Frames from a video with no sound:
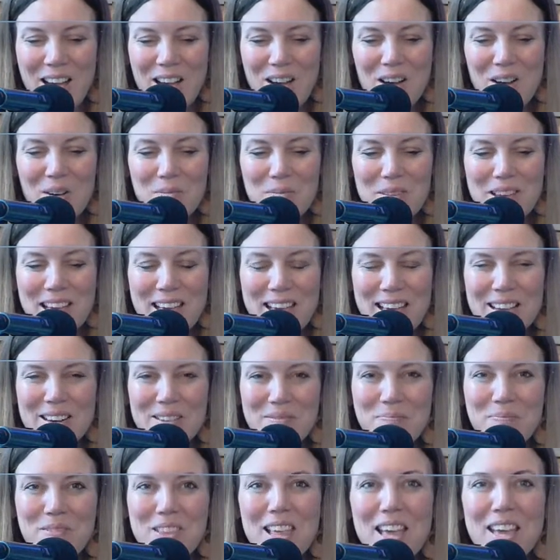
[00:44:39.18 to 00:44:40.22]

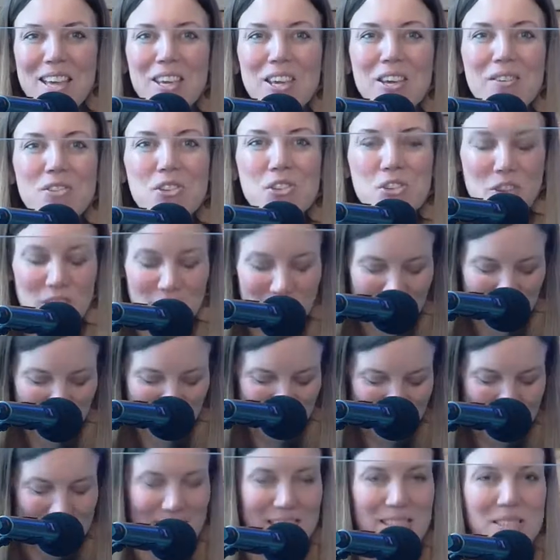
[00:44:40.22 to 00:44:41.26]
Amen. Thank you for joining
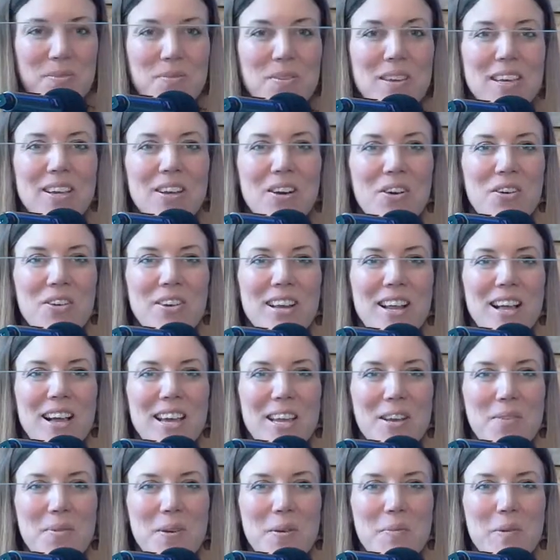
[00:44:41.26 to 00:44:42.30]
us this week
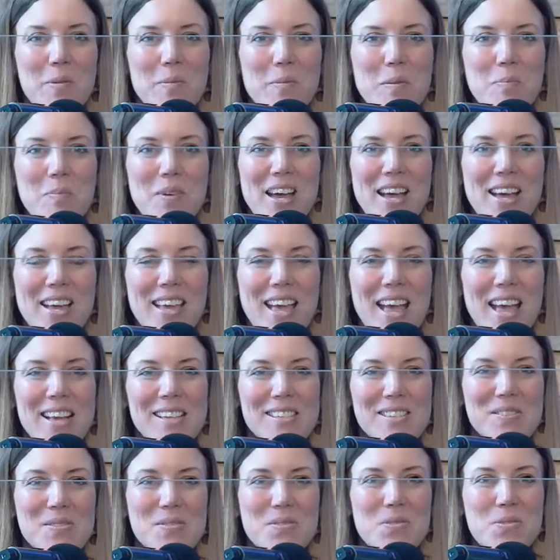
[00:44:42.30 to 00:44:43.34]
online. We will be back
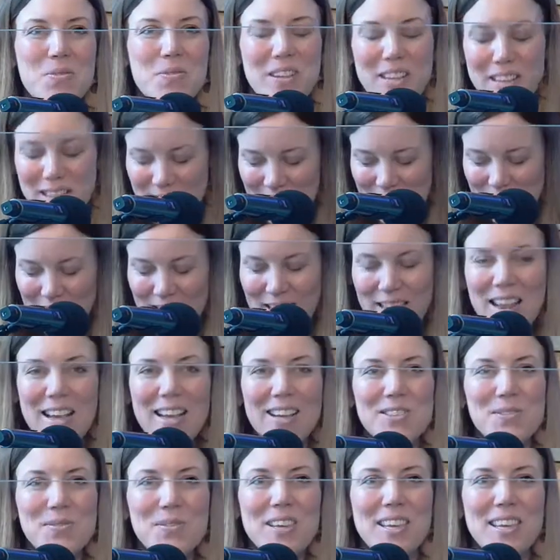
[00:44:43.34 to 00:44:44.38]
as normal
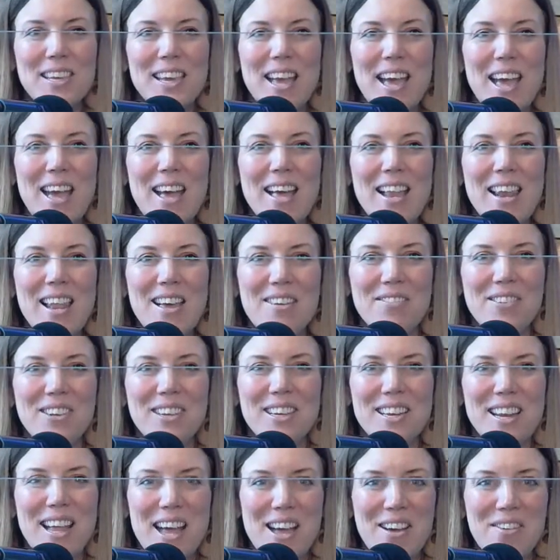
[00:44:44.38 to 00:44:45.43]
next week at
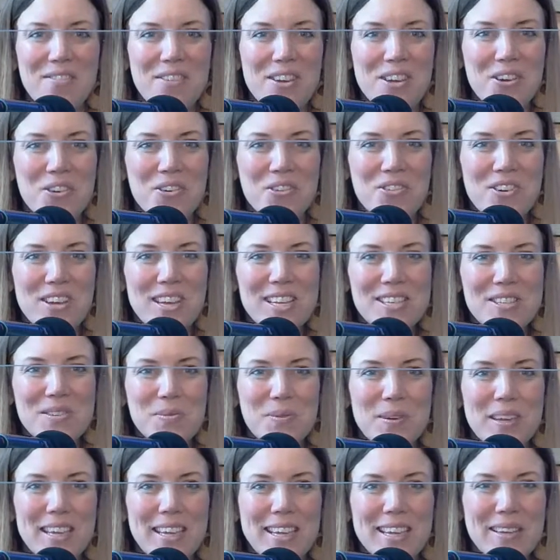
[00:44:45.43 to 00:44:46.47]
11. Have a great
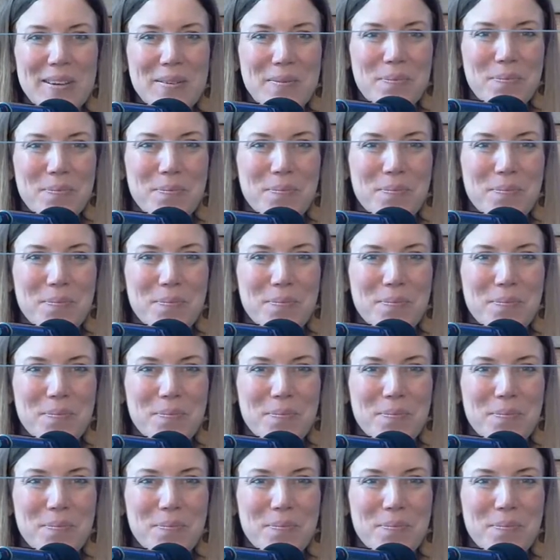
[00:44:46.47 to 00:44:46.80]
week.